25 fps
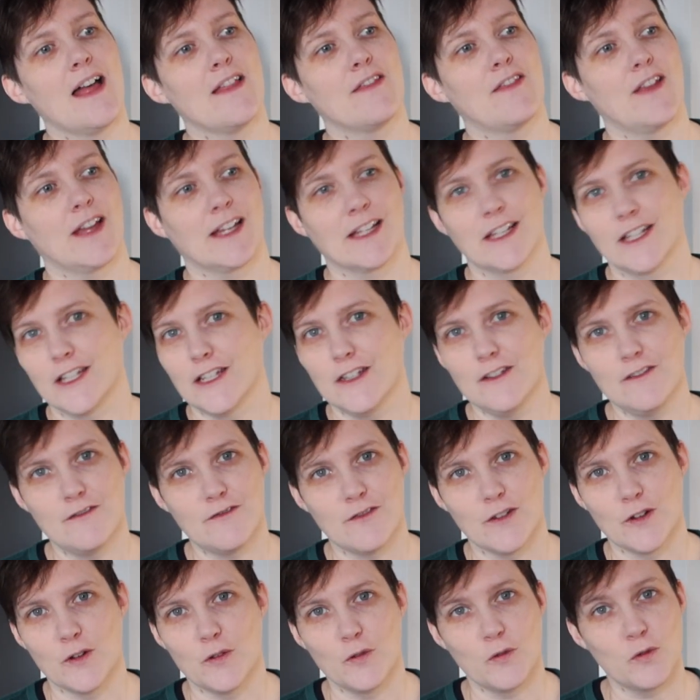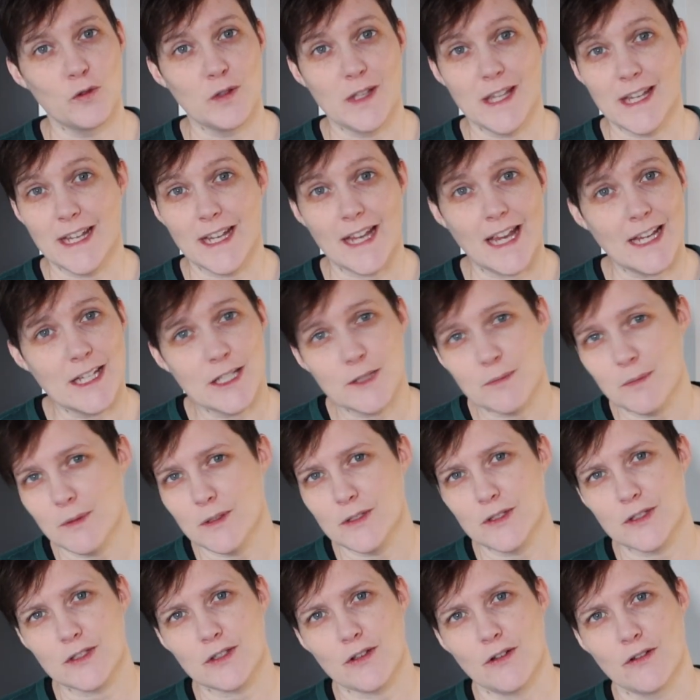Thank you for all the
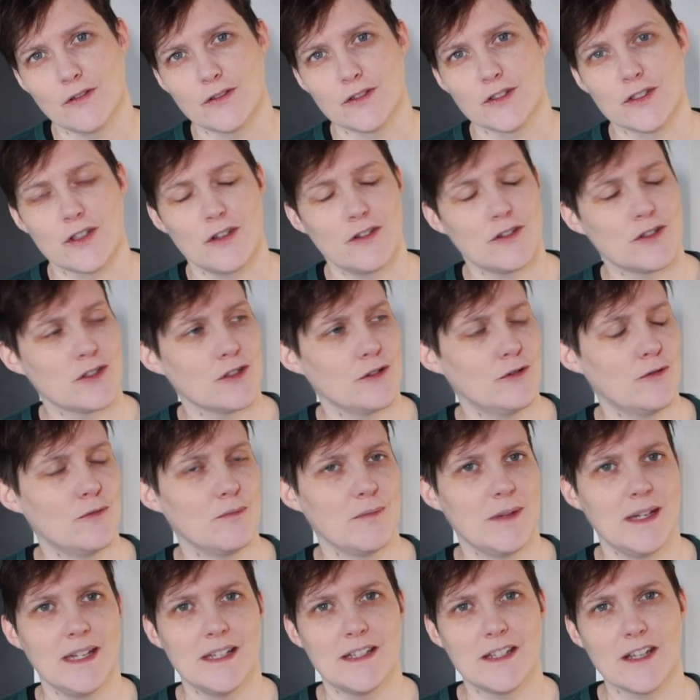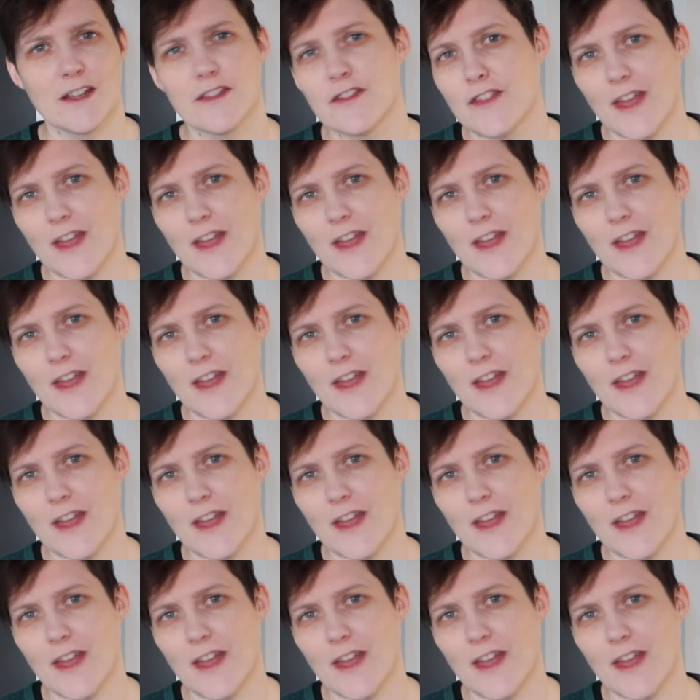engagements on social media.